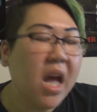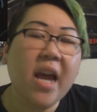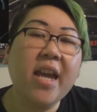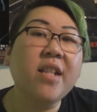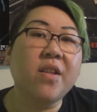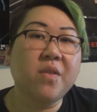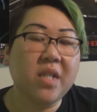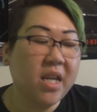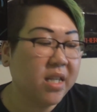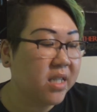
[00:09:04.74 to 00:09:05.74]
I hate those
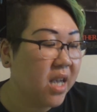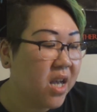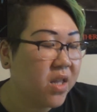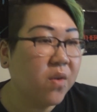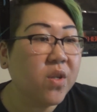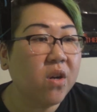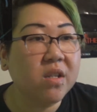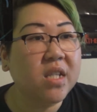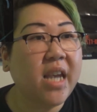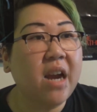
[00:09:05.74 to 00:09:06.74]
things. Those
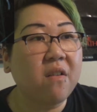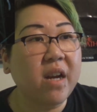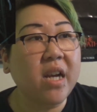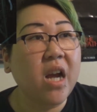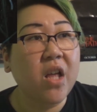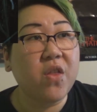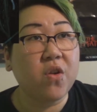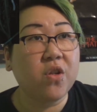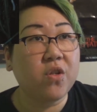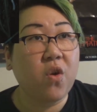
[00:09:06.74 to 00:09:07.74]
aren't scary.
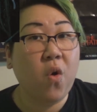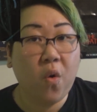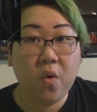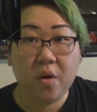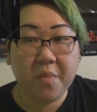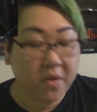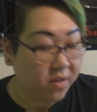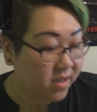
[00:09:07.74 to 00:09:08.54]
They're just horrible.